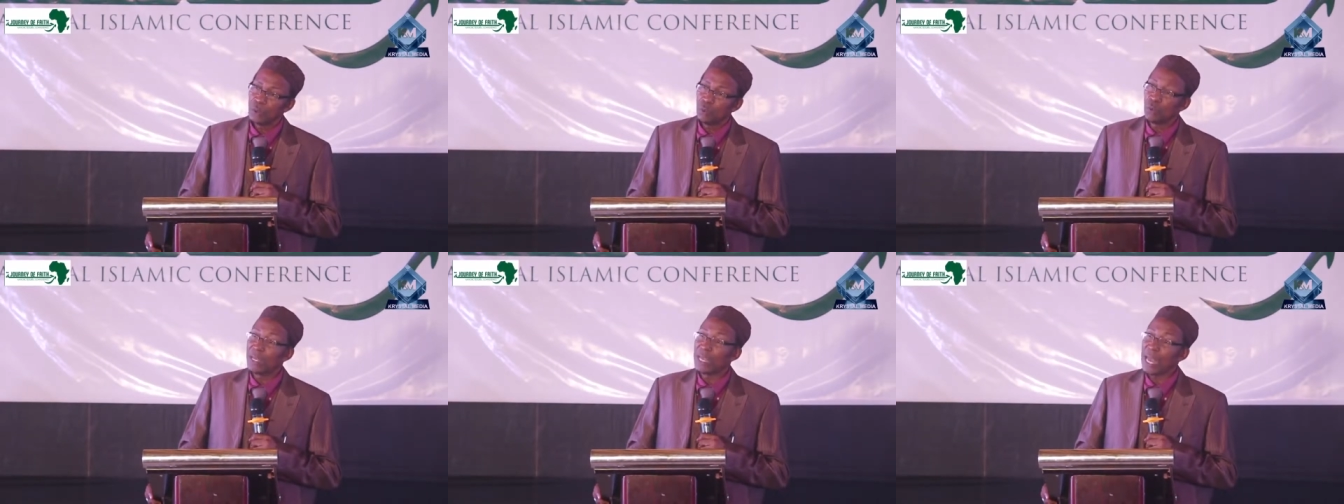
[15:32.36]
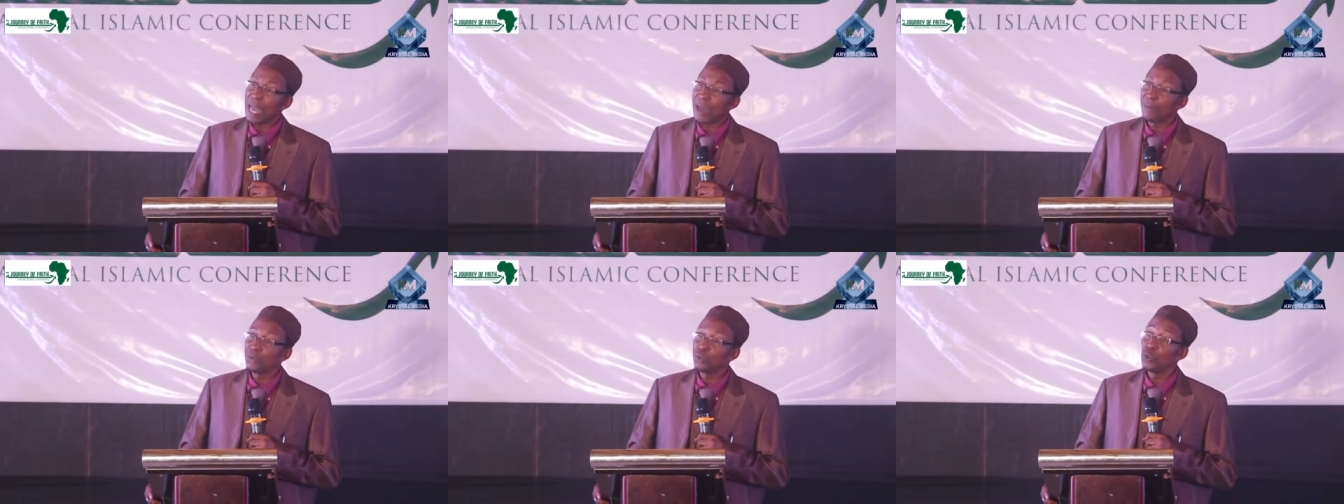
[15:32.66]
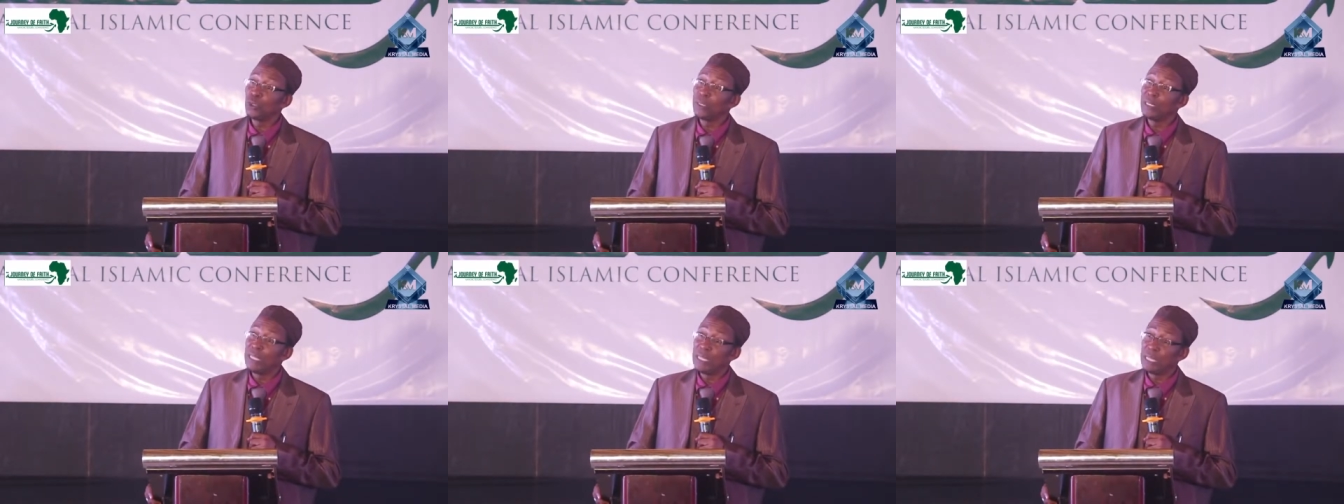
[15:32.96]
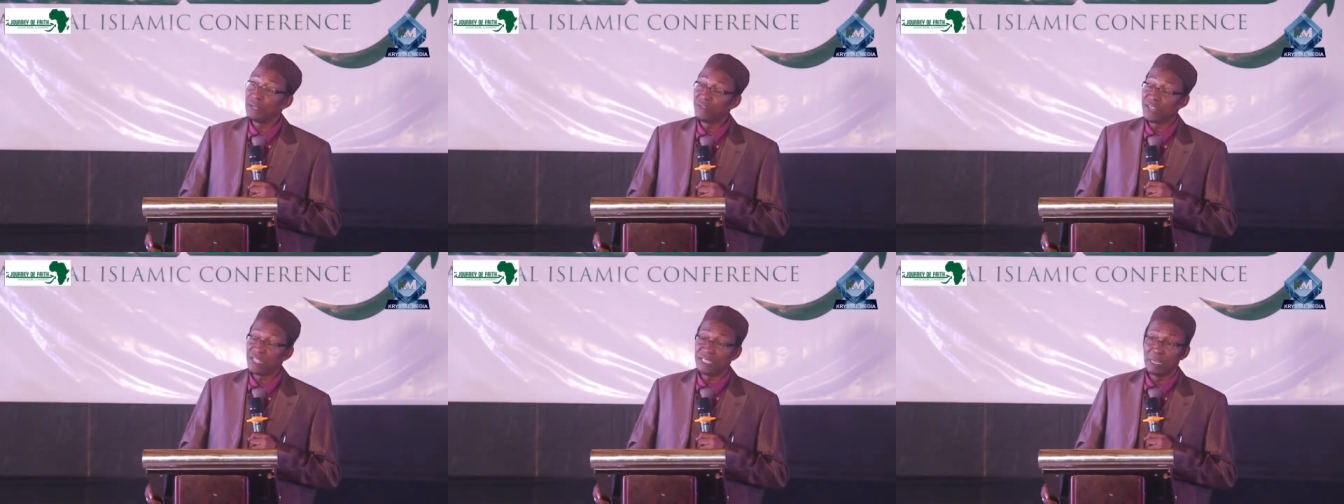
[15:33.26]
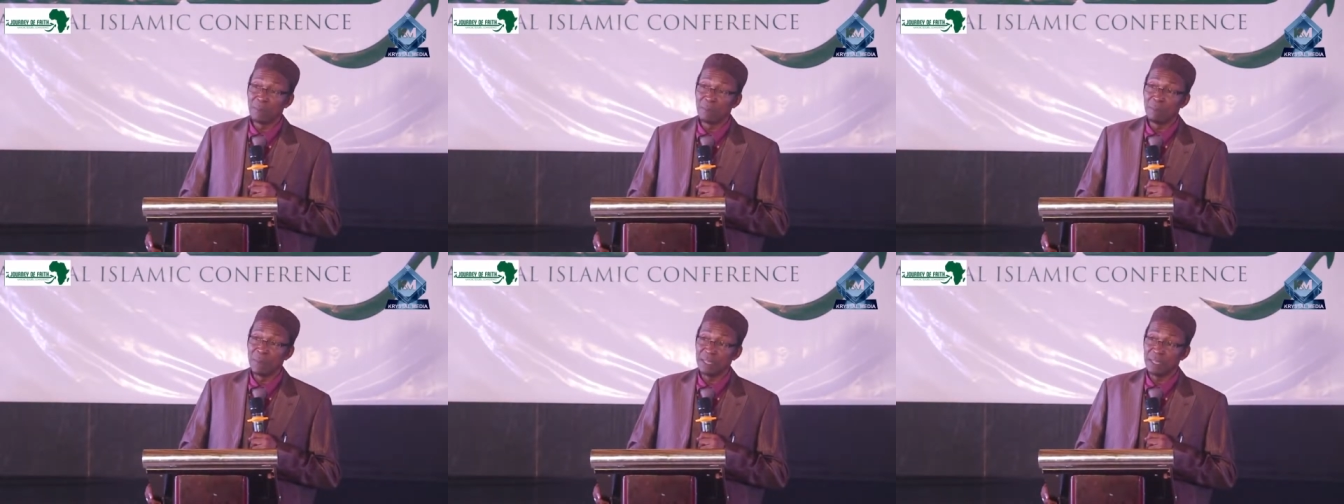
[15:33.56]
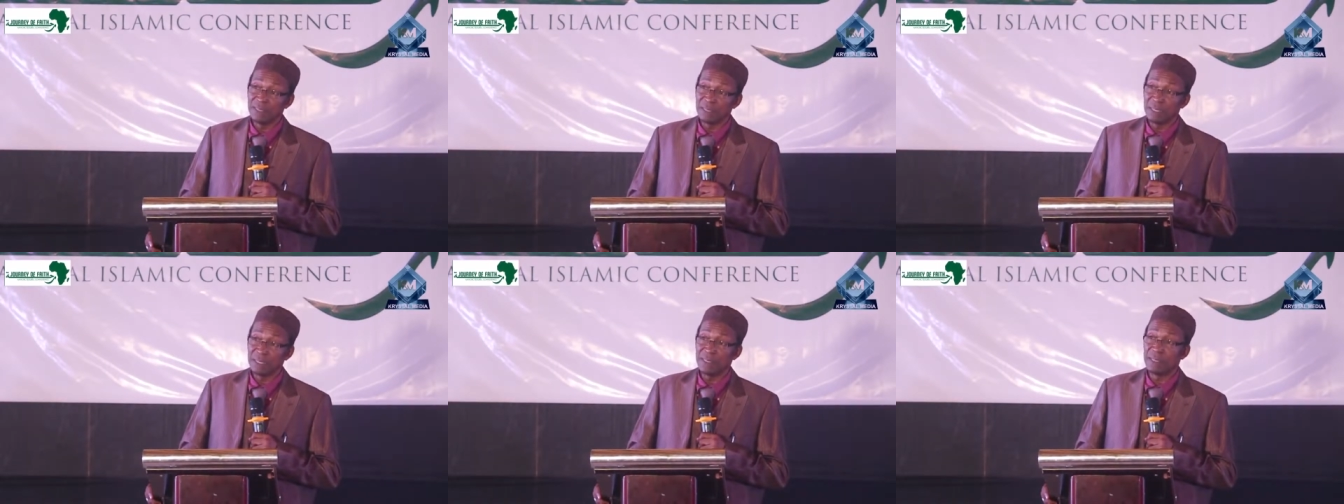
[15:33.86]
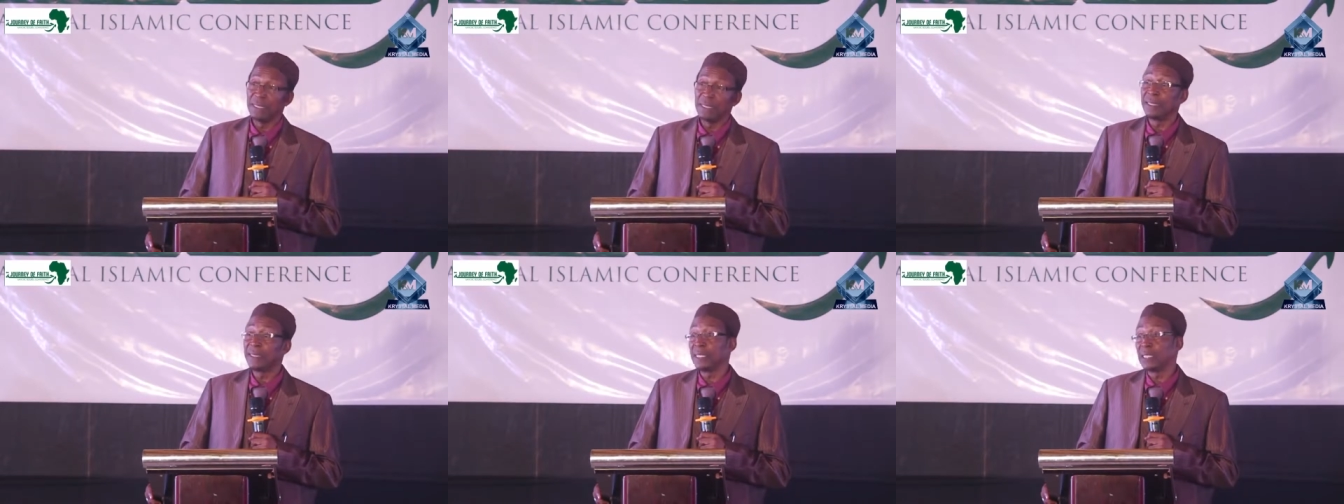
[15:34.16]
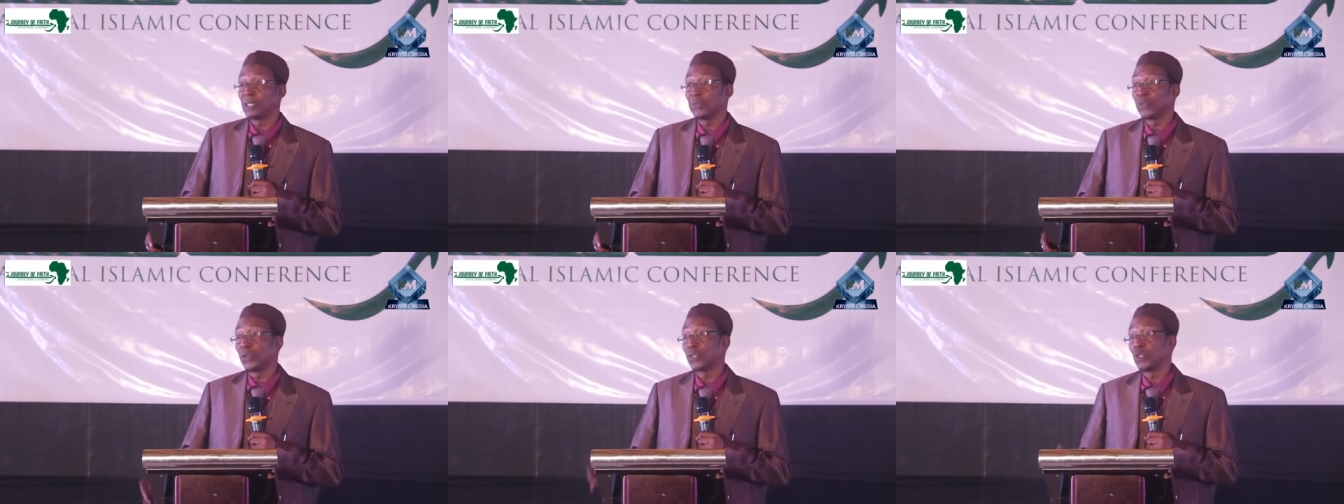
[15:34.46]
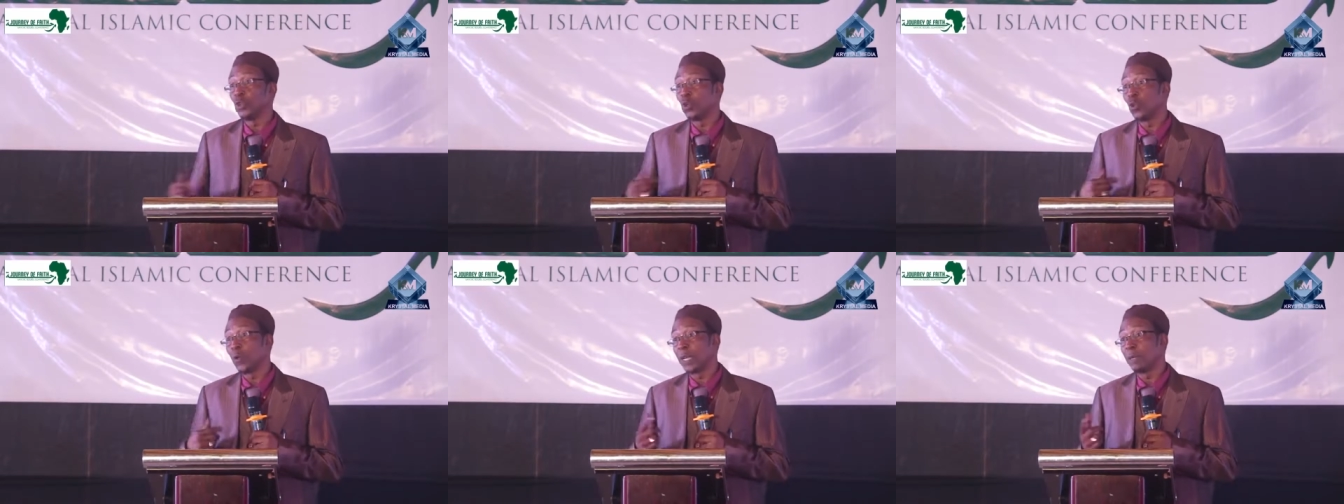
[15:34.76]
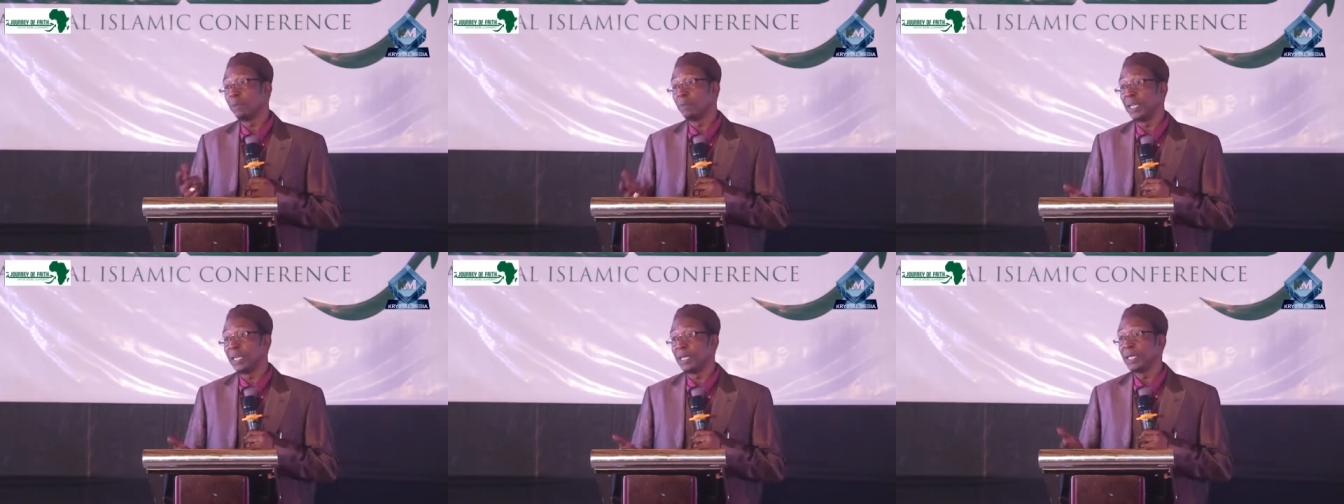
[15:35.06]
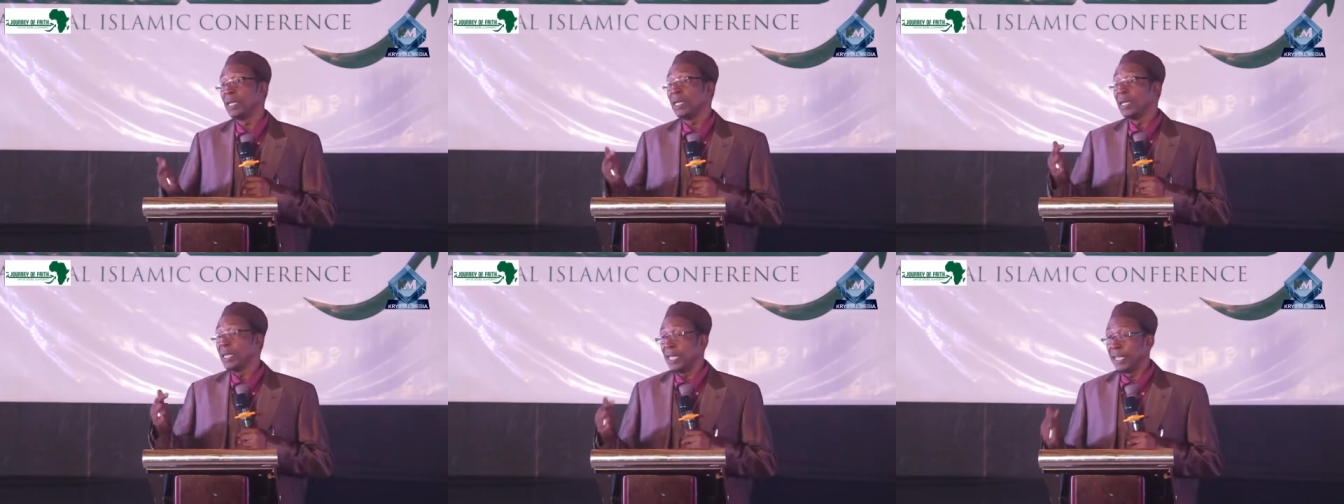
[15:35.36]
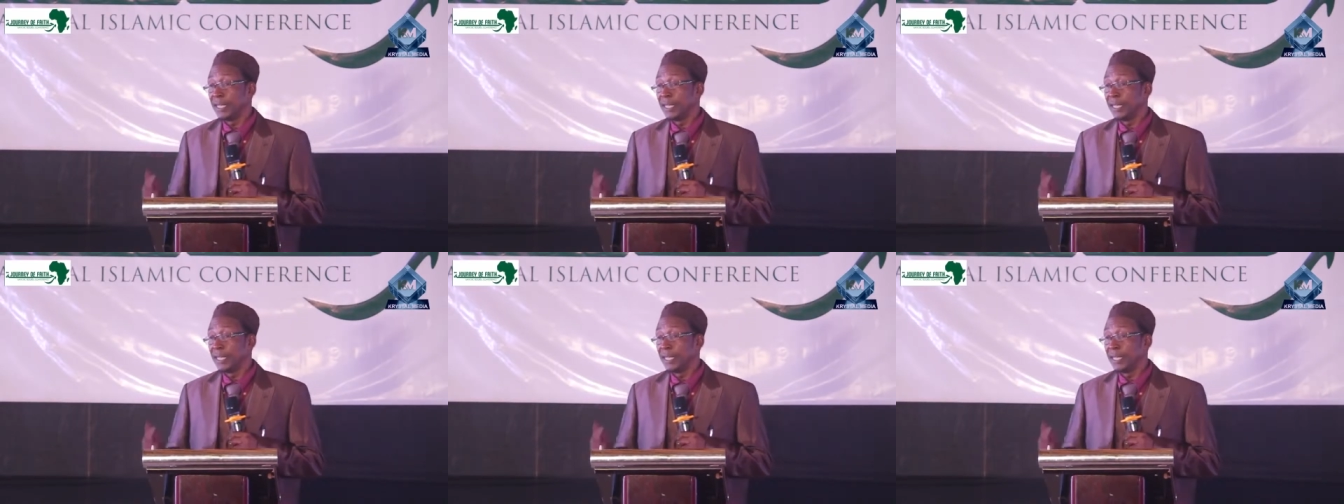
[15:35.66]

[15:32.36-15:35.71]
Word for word: We have to deliver the message. It is for you and me.